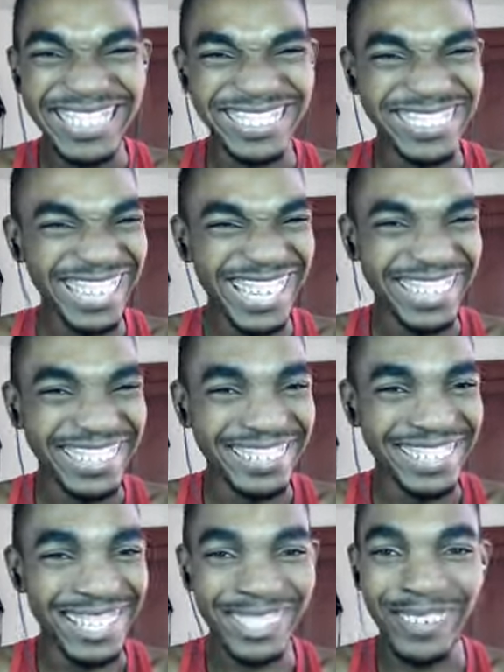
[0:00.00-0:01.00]
So yeah,
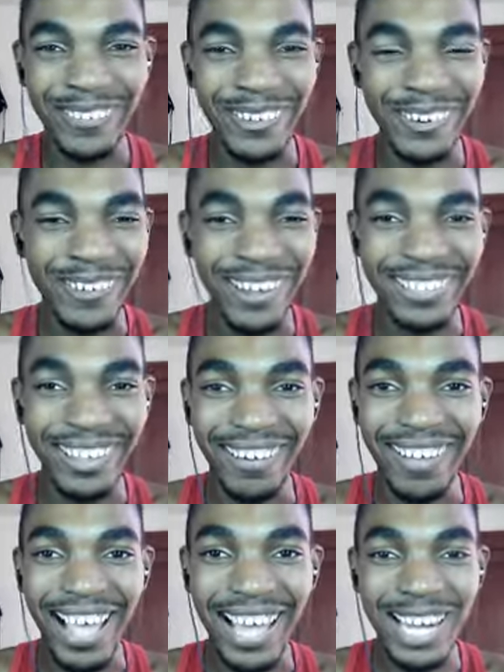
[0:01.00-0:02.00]
that's all the video right
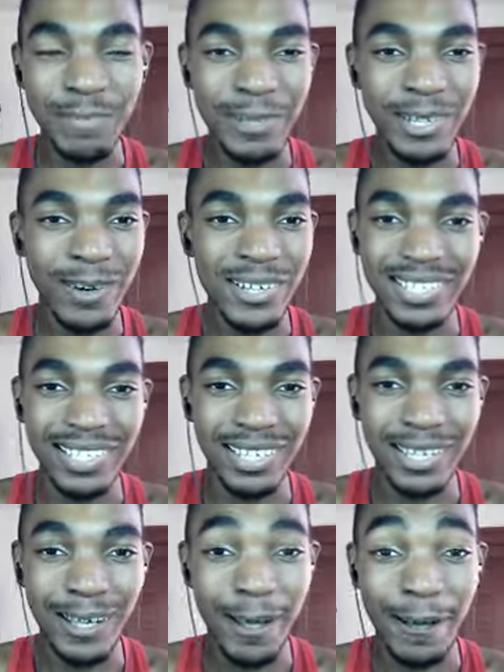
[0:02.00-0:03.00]
there. I'm gonna spend the rest of the
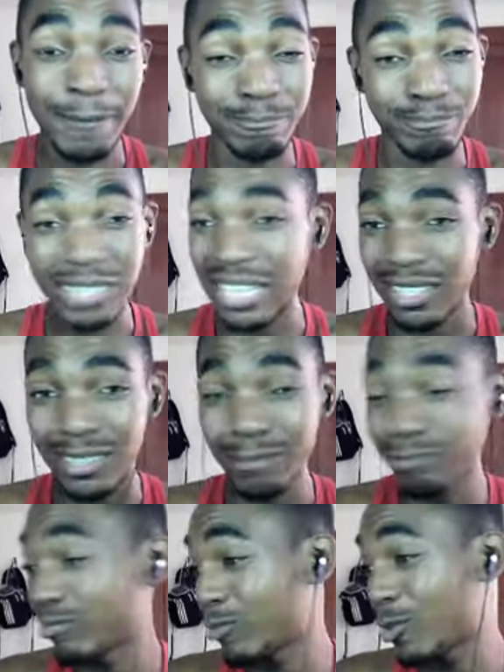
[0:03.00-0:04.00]
I don't
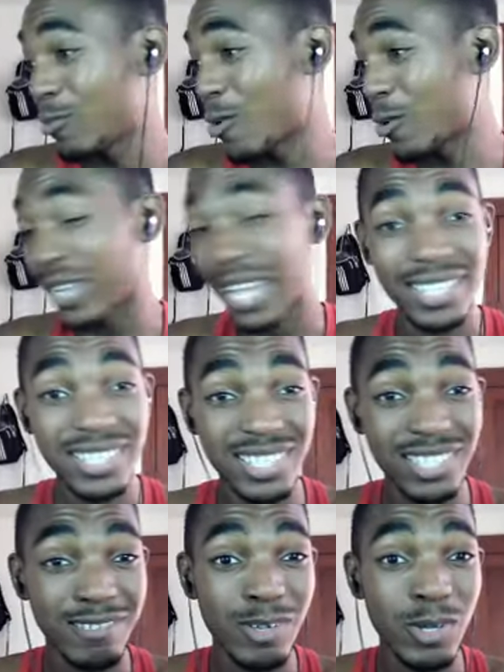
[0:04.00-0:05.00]
know 2 more
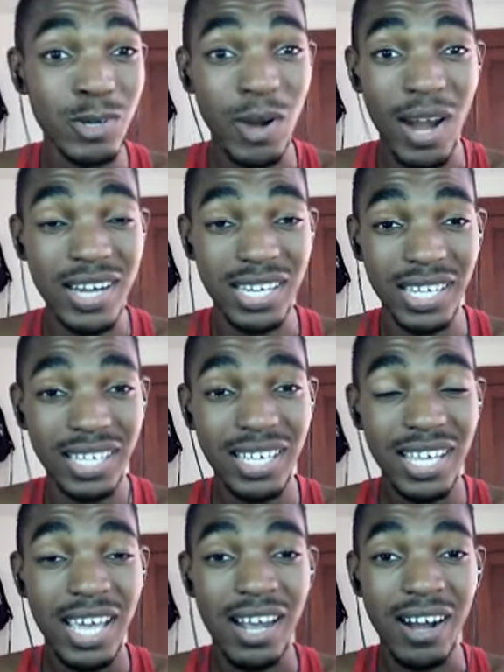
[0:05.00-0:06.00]
days grinding.
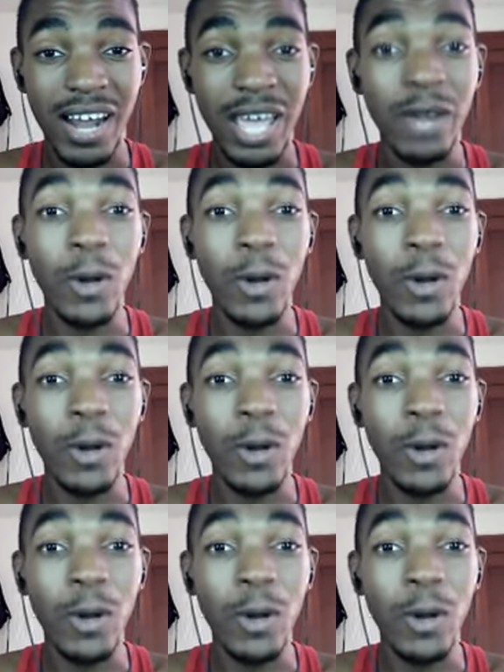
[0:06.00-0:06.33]
All right.